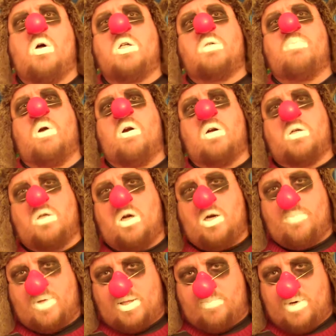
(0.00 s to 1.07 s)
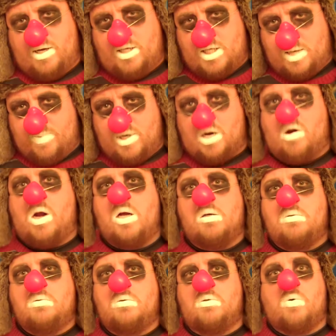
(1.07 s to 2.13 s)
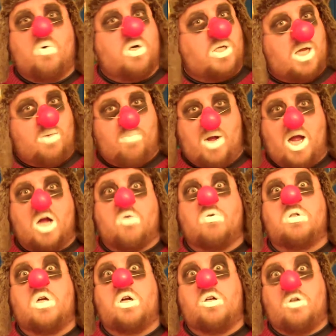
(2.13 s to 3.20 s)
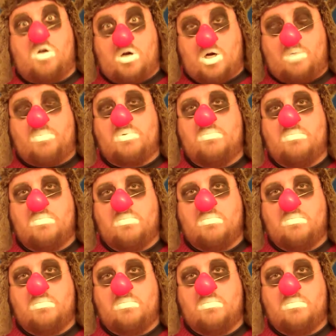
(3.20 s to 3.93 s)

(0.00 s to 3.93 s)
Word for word: Once buried a turnip at the pet cemetery. What came back was not a turnip.